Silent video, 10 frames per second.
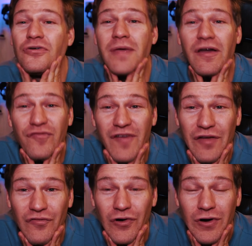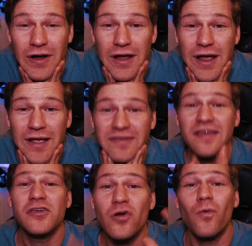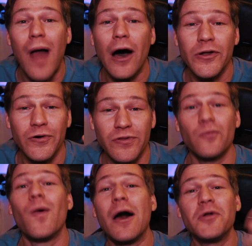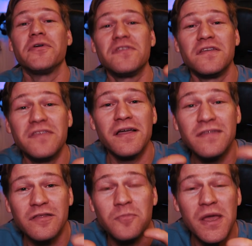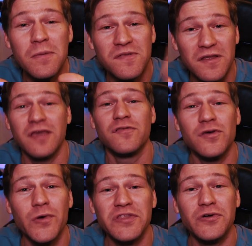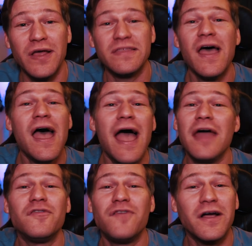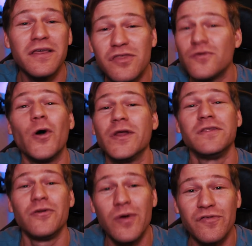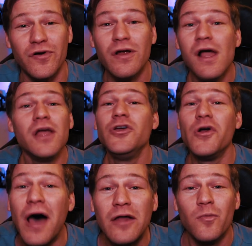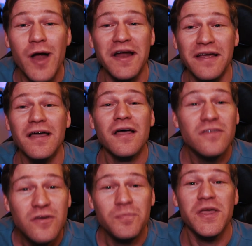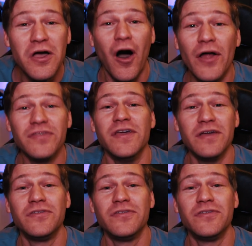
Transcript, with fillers: do me a favor? Take your router, the router is the thing that beeps and gives you internet, and fucking throw it in the river. You're not ready to be on the